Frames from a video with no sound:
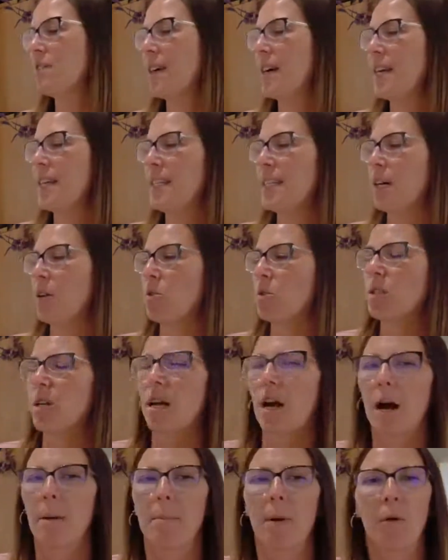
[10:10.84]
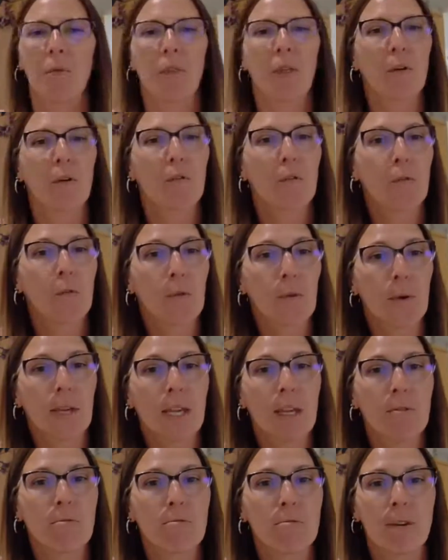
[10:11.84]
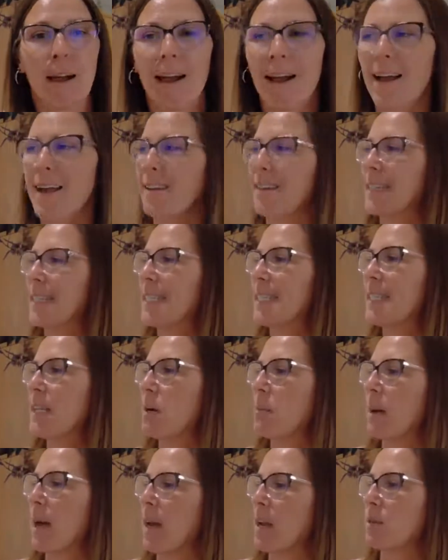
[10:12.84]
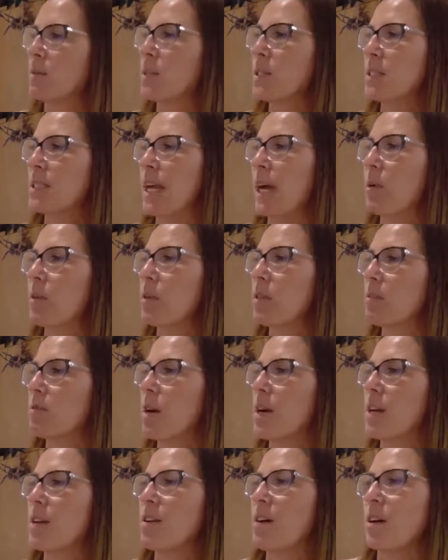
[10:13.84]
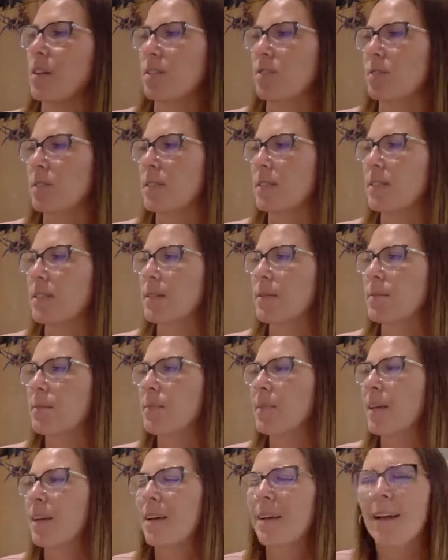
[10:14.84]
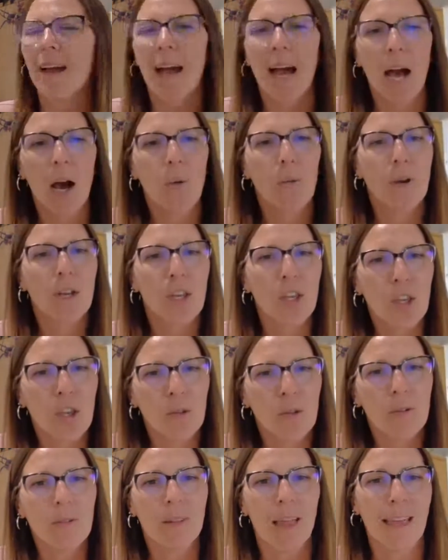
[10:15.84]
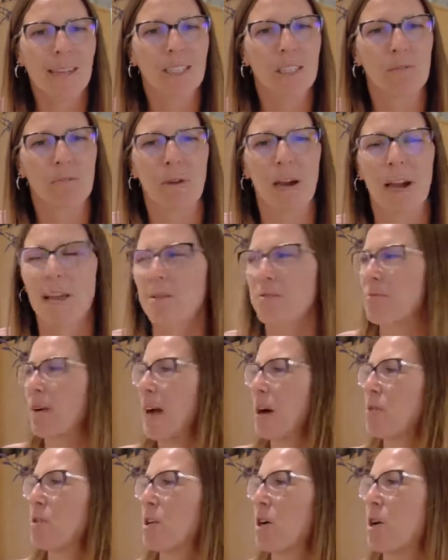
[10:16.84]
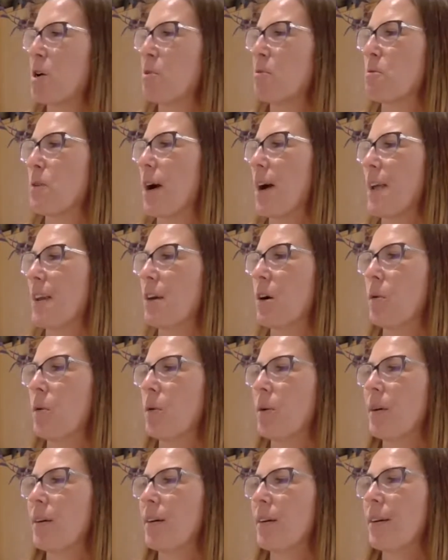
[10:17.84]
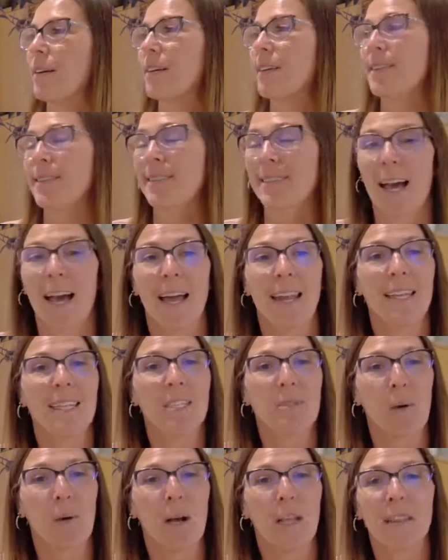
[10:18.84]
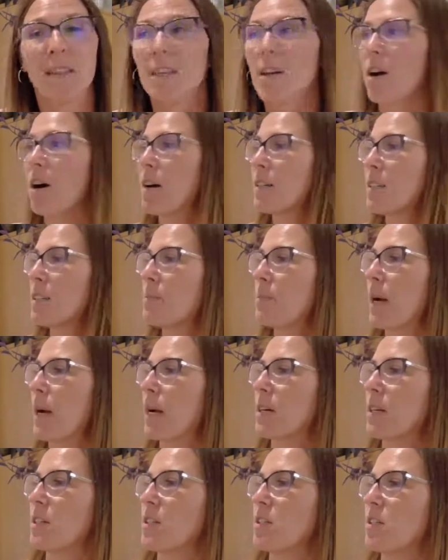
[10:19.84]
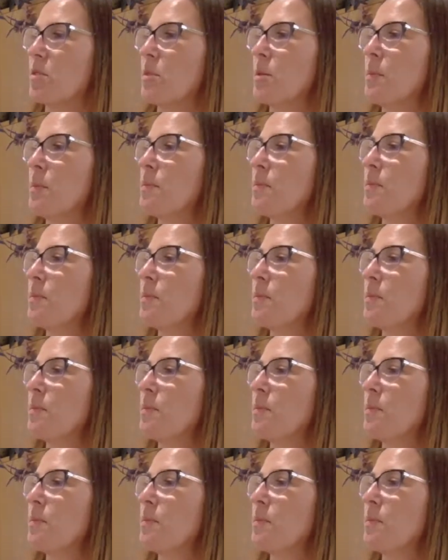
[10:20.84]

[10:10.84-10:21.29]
find out about the free ride that some animals get with the rhinoceros. How would you like to ride around on a rhino? That is what the oxypecker do.